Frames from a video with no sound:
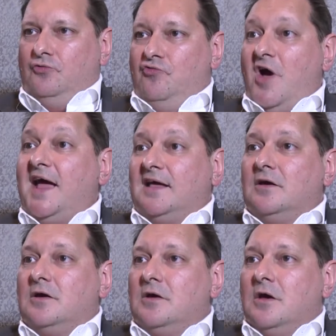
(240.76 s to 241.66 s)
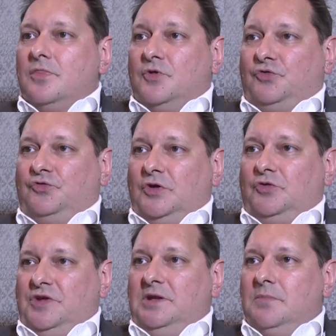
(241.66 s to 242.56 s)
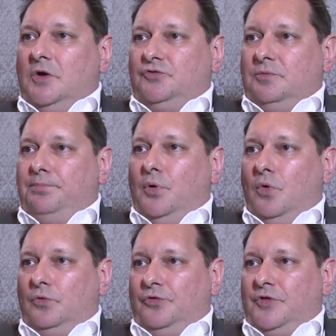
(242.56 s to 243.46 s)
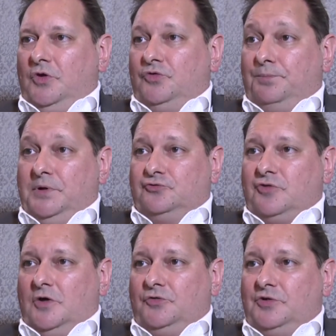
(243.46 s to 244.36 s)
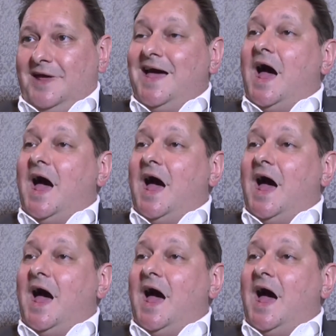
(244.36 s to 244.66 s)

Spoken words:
rank the 16 most important things that build trust,